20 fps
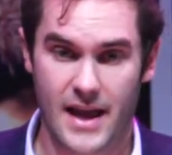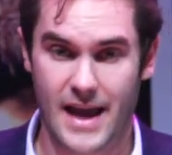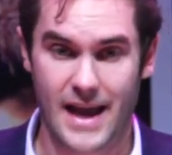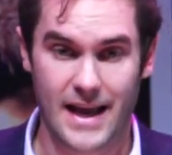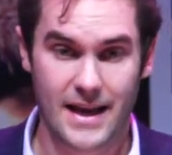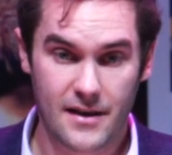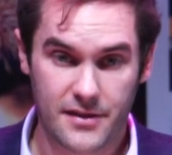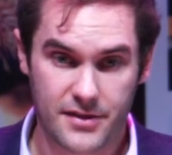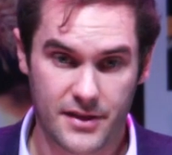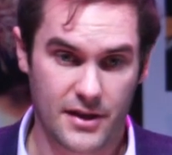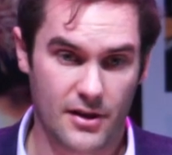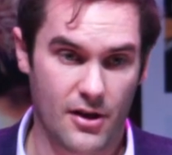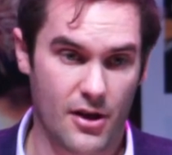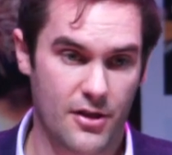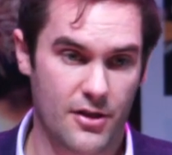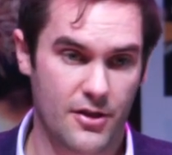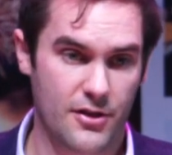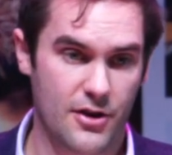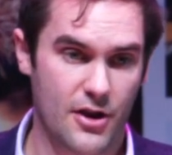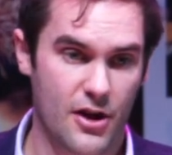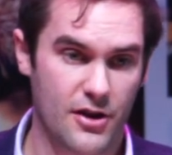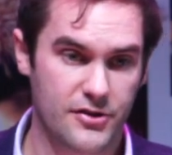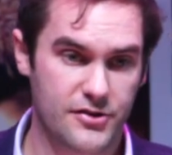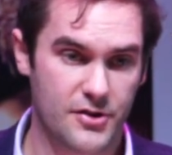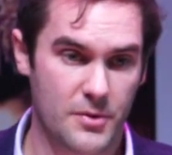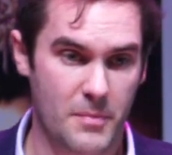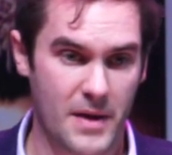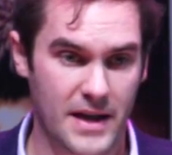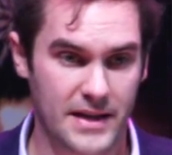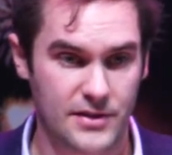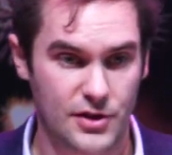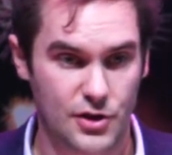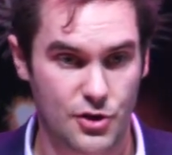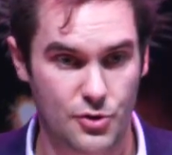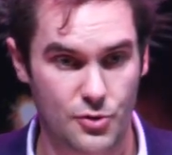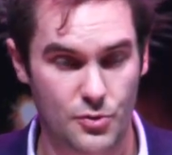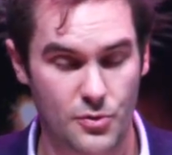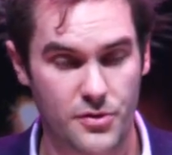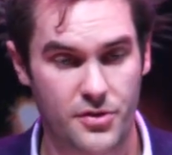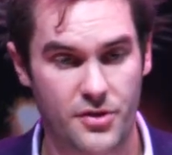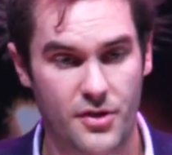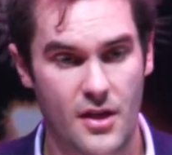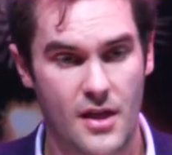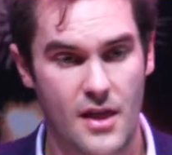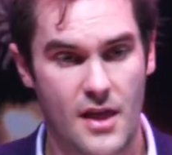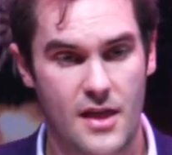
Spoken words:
anything other than undermine the growth